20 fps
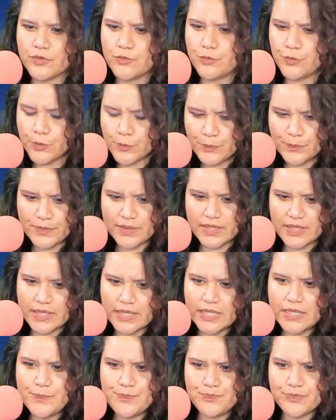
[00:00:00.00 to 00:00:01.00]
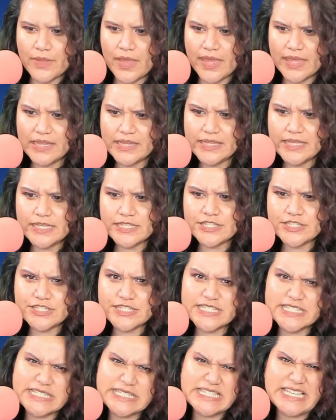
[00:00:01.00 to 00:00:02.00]
For me, I like to
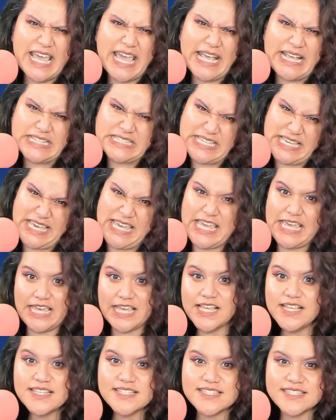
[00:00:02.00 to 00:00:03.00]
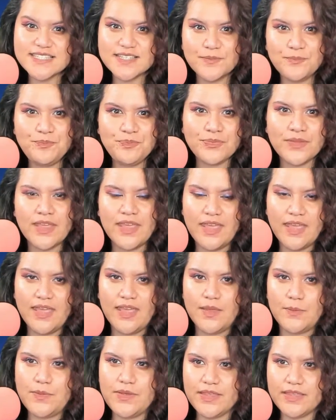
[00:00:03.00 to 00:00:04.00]
just take the hit
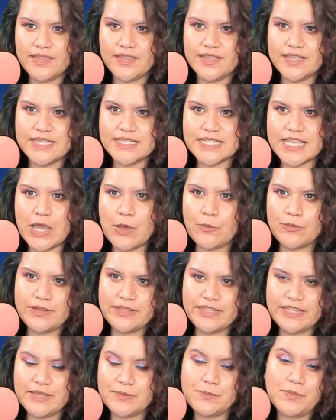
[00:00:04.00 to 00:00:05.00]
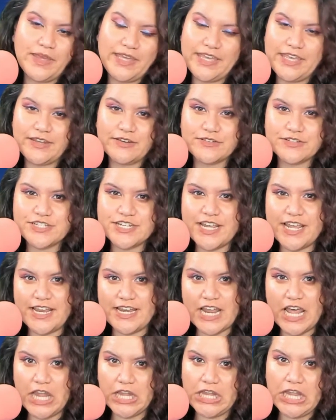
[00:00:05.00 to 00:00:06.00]
because I want to keep my
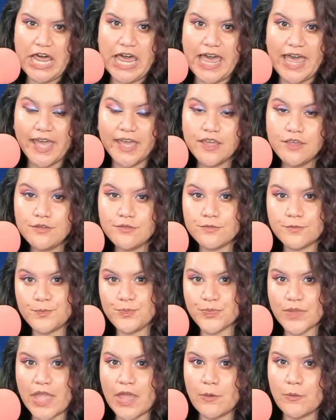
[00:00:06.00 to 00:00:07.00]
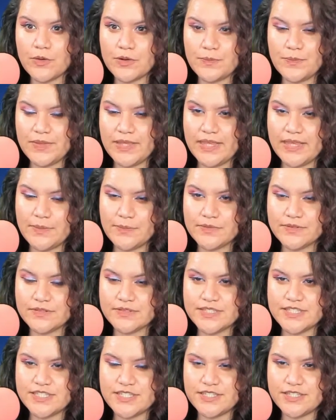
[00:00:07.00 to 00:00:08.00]
Enochian alive. I want to be able
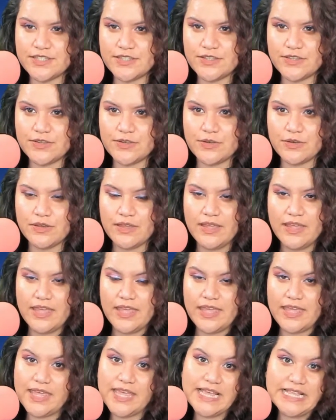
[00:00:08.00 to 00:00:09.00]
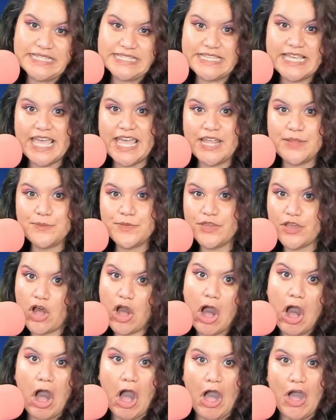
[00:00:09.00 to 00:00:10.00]
to hit the enemy
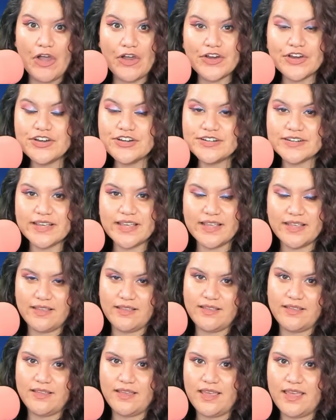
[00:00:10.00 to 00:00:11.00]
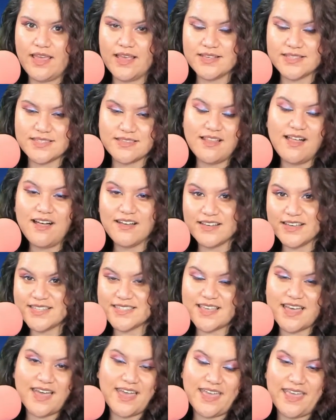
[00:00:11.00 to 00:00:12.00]
hard as long as
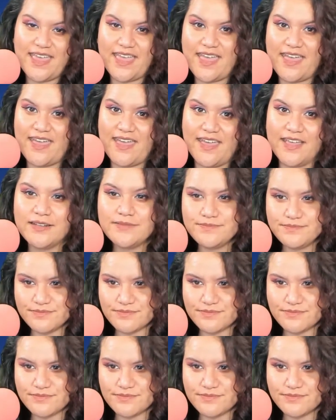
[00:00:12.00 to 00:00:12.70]
I can.